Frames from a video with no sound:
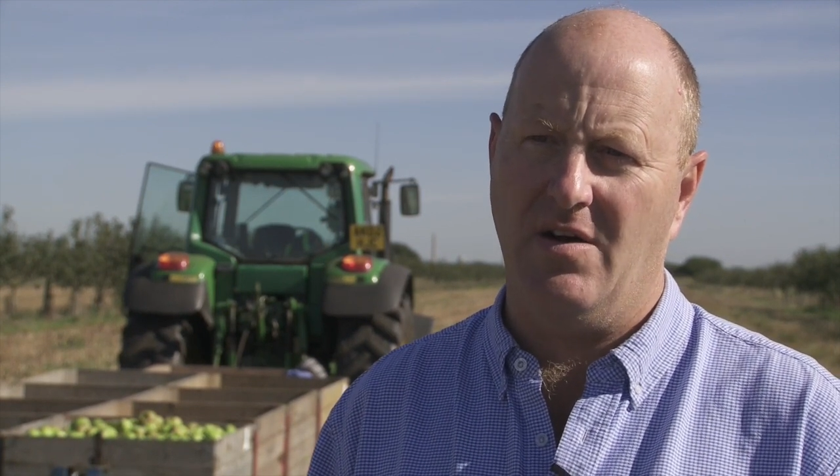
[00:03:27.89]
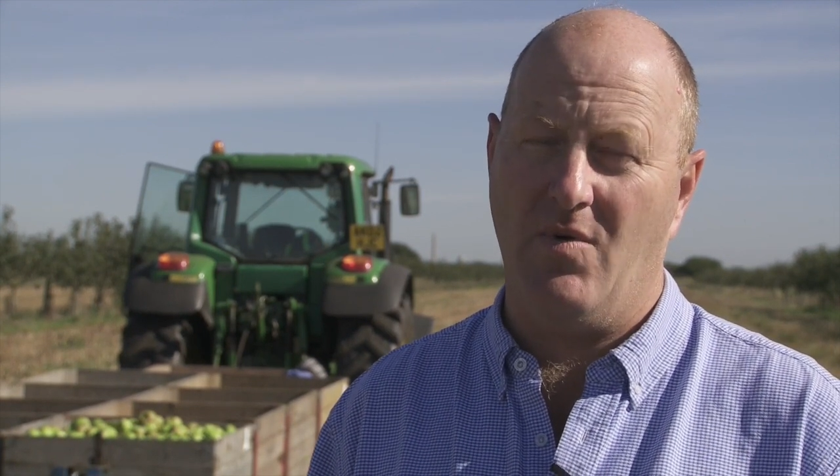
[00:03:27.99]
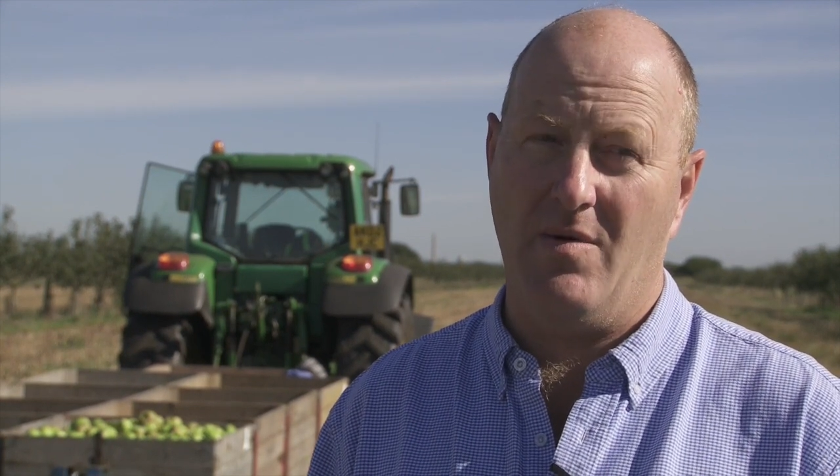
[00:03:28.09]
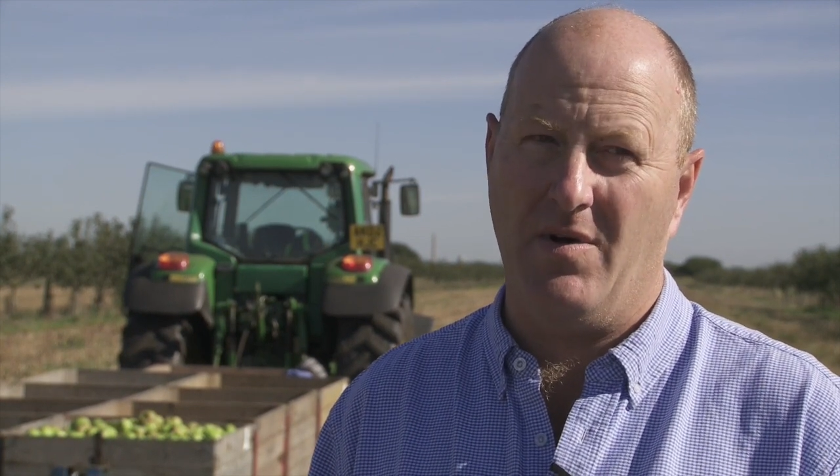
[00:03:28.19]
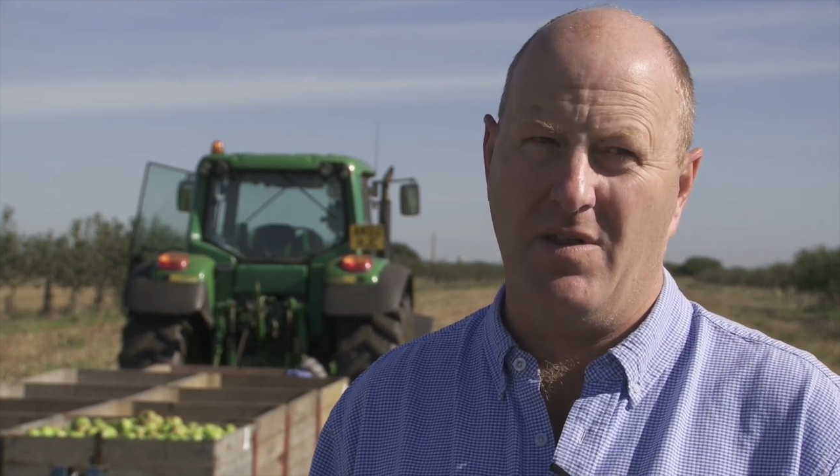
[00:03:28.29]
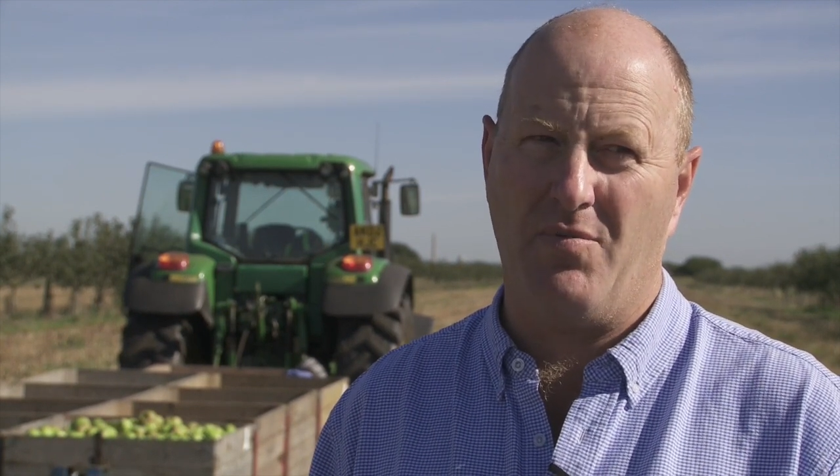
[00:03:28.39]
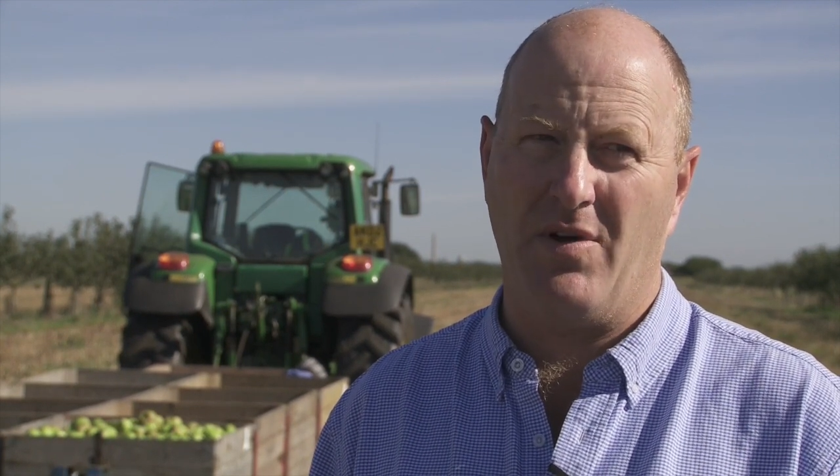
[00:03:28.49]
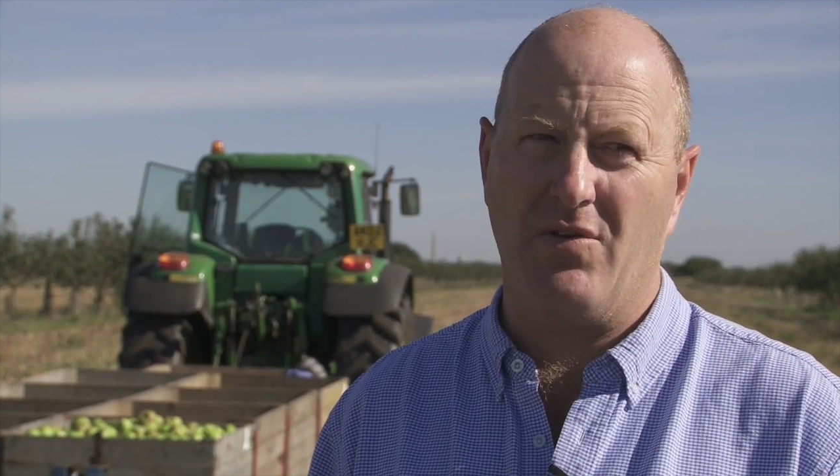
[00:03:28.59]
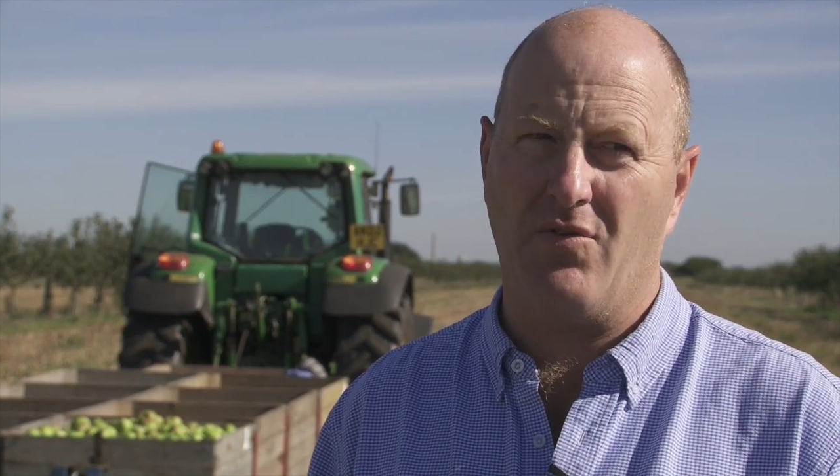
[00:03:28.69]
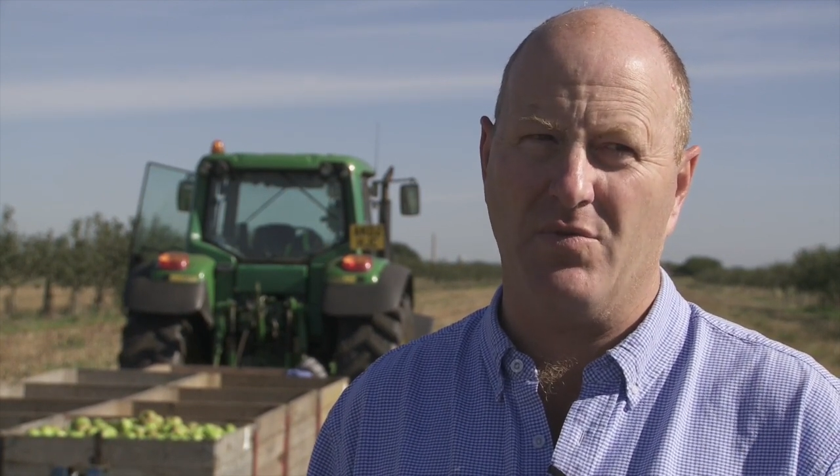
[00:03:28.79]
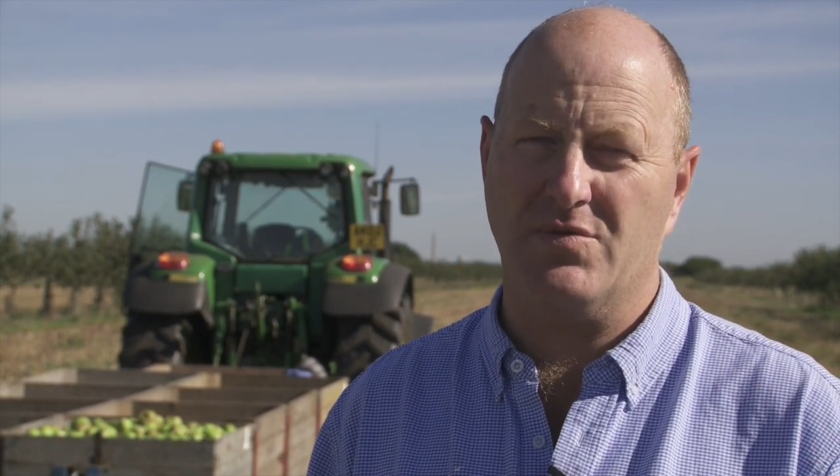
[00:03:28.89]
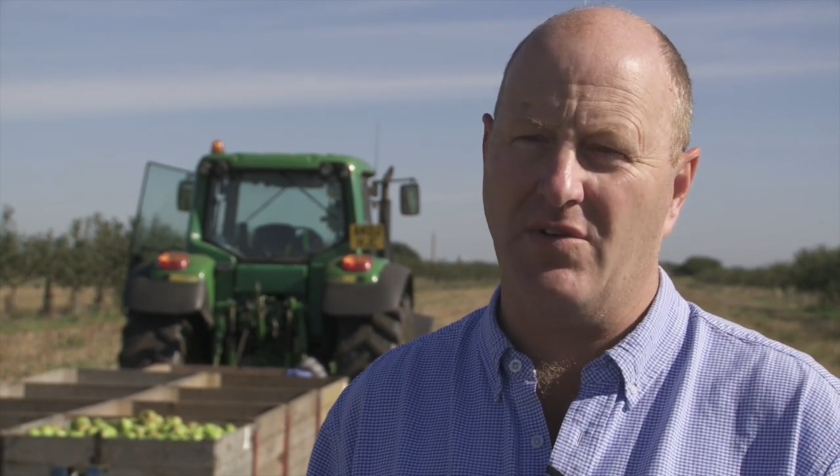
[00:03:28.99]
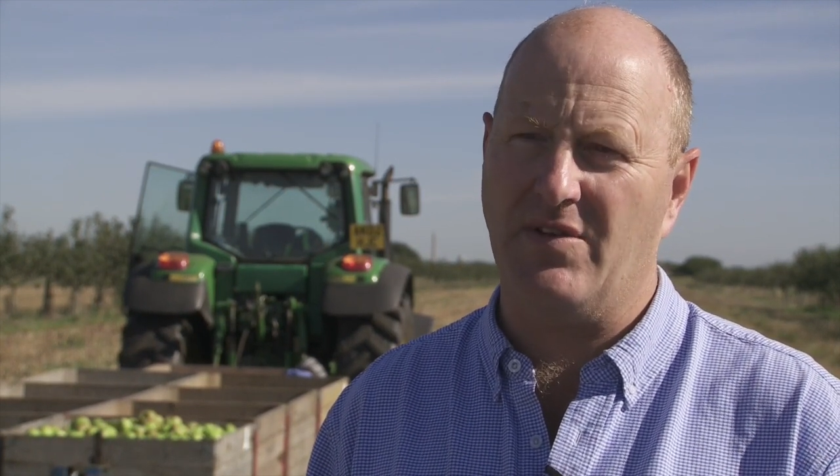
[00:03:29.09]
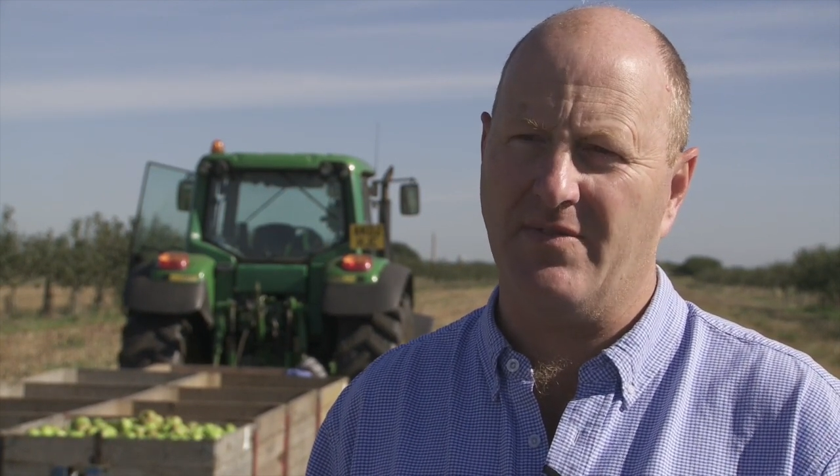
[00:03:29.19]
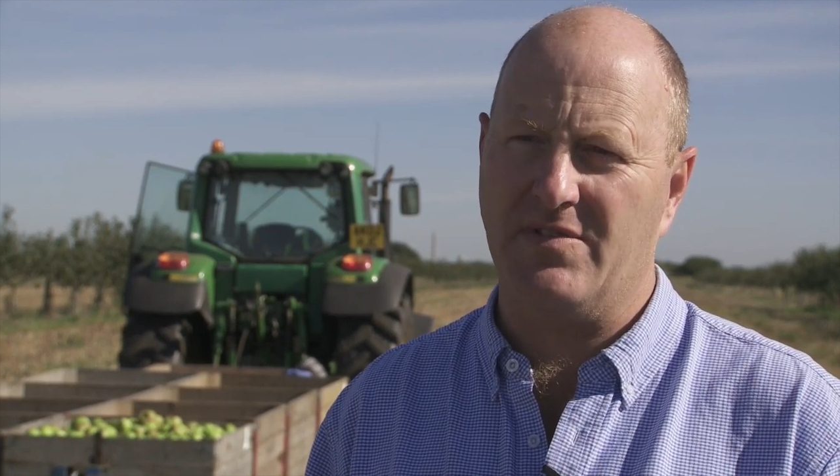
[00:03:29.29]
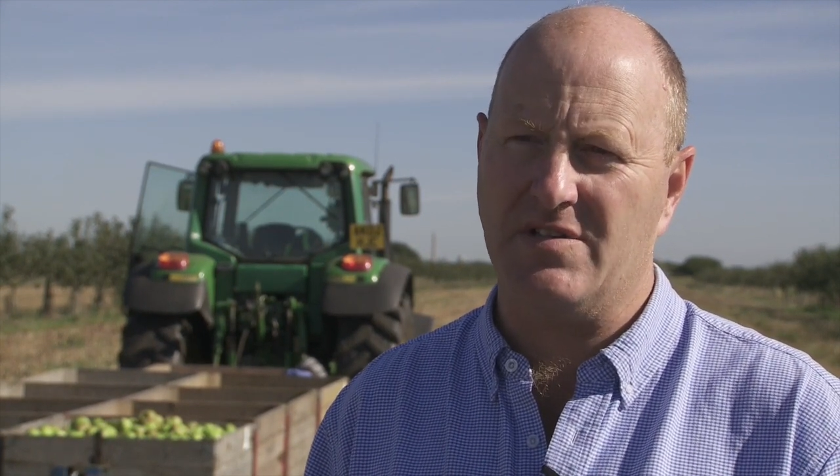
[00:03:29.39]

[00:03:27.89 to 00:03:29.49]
whereby the perennial crops don't have to